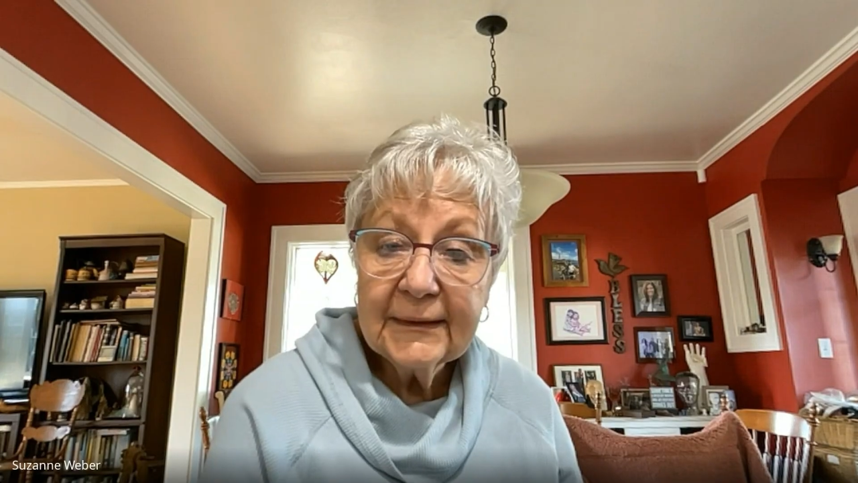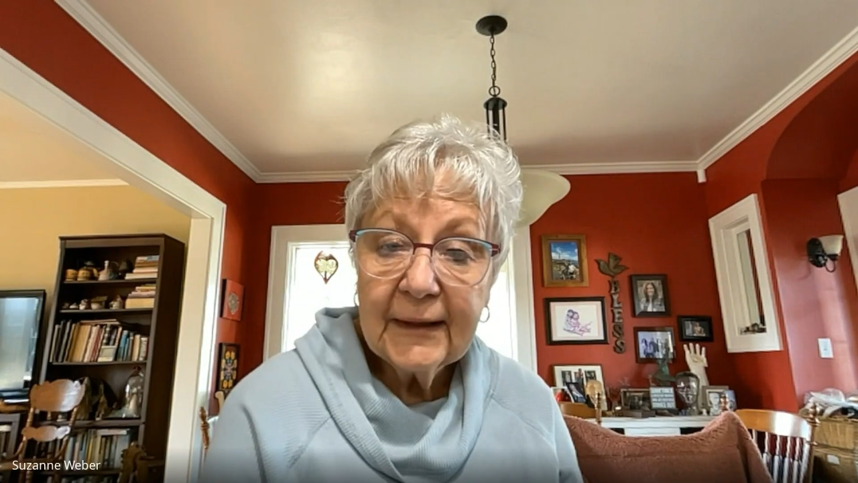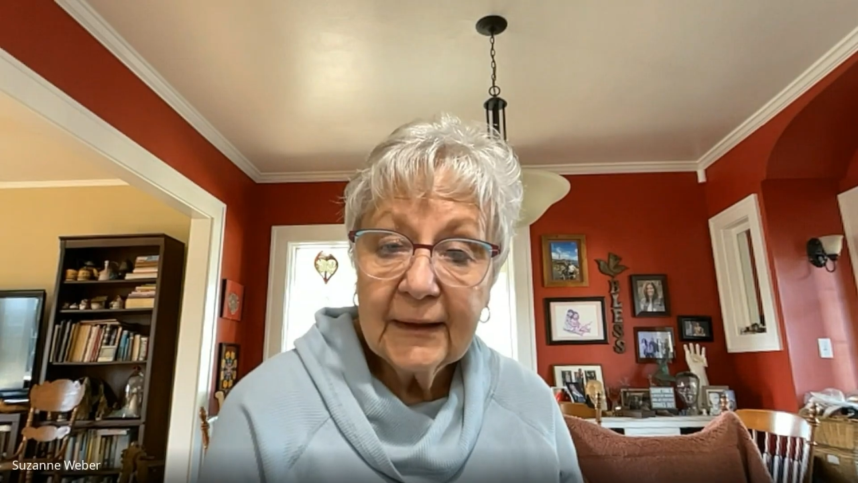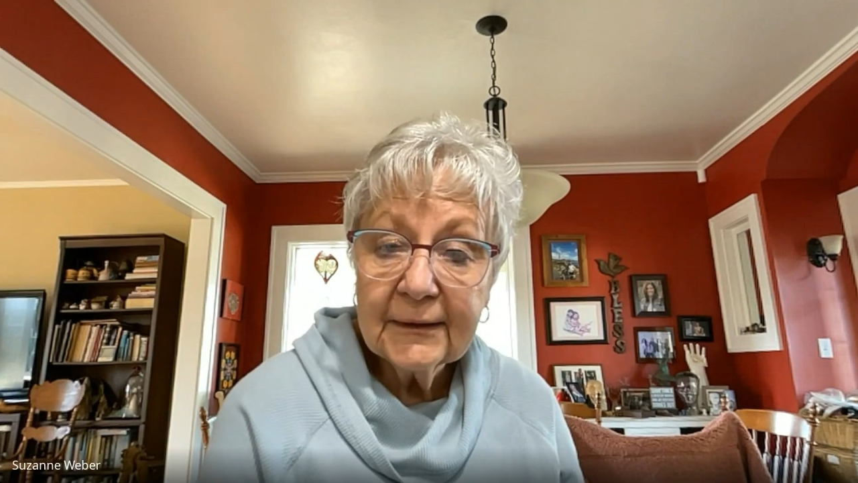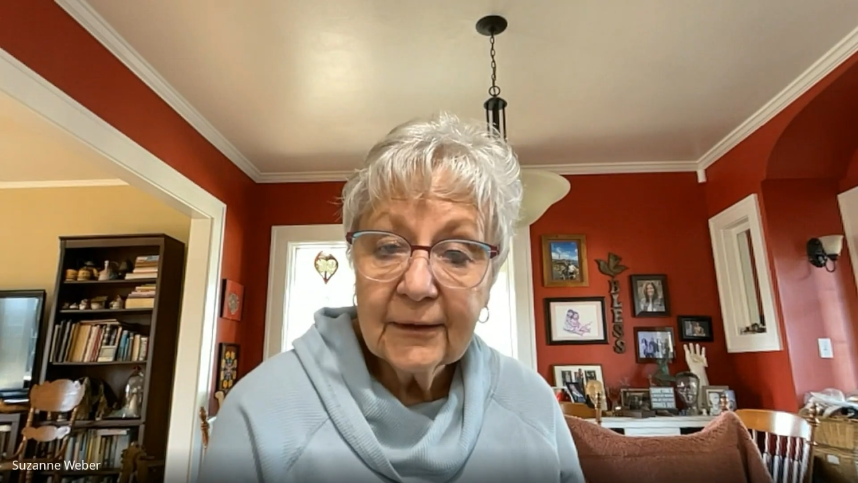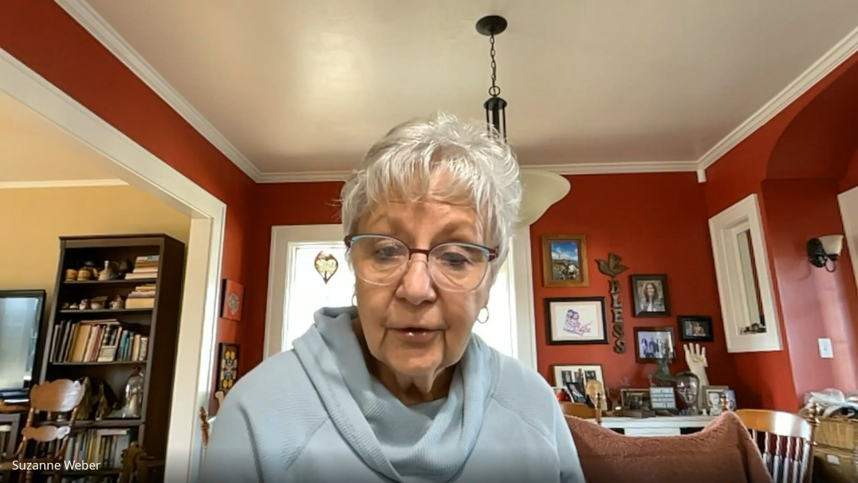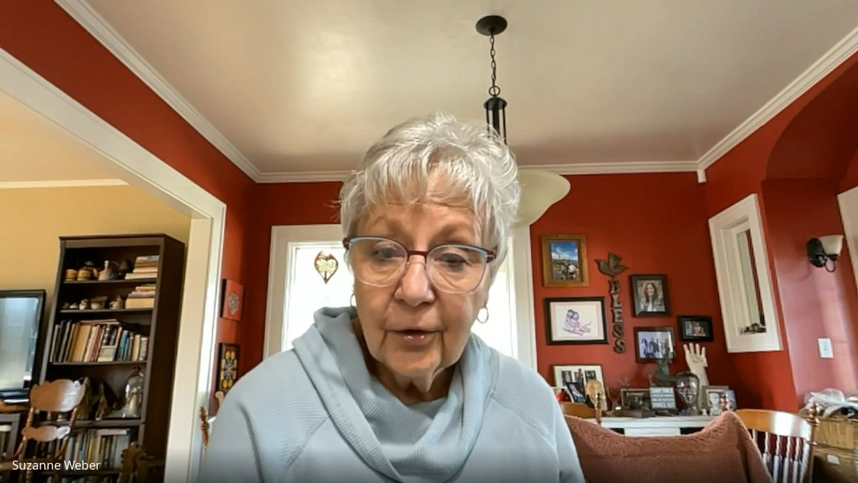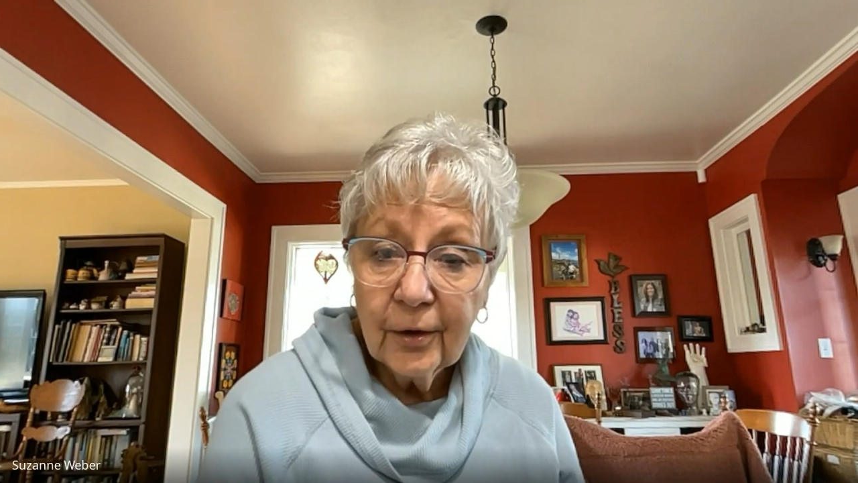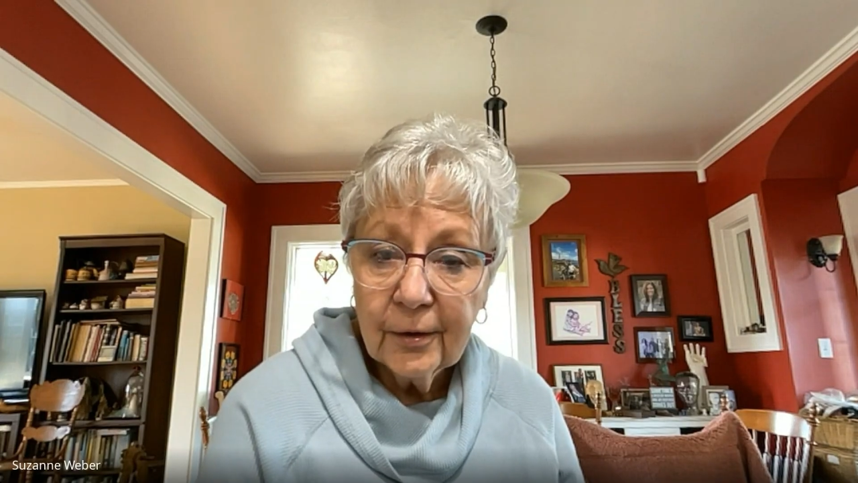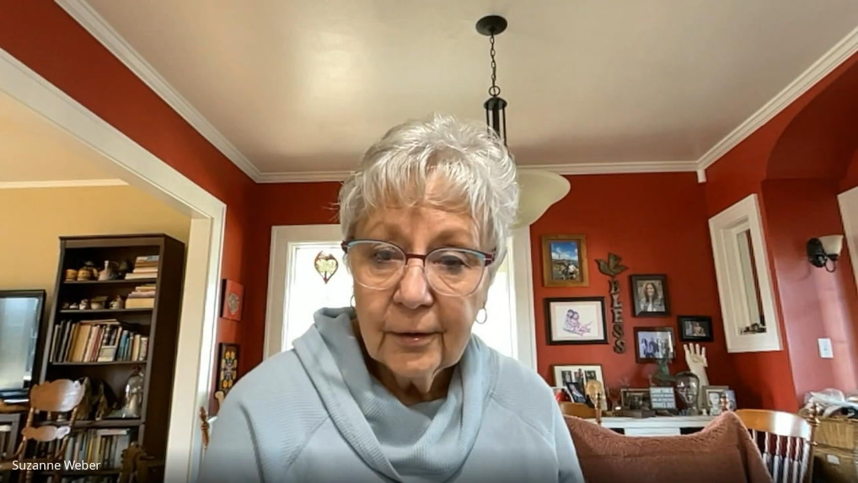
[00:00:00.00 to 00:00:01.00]
sense
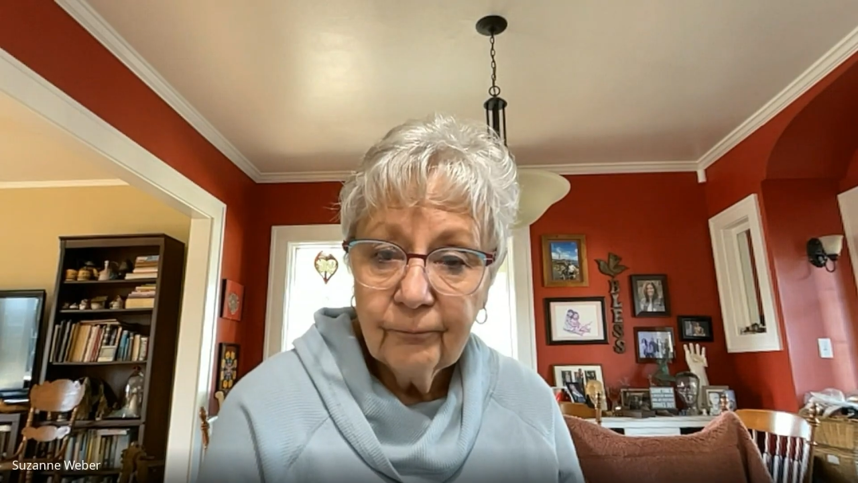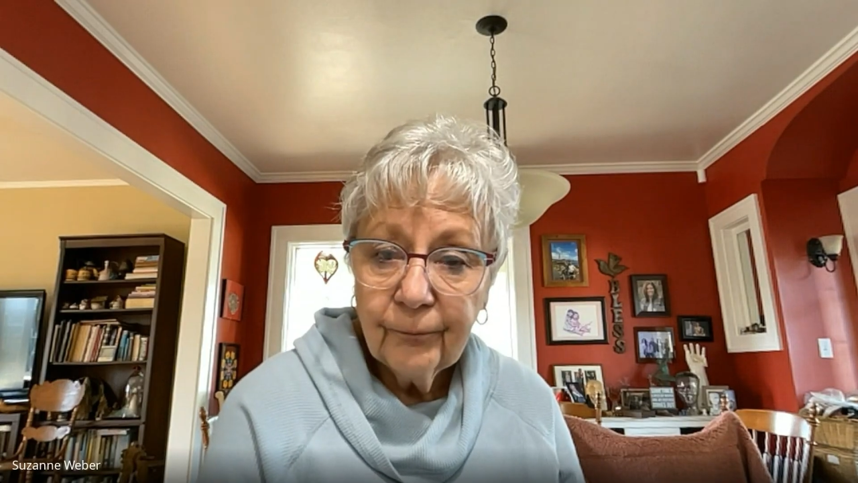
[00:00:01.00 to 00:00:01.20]
look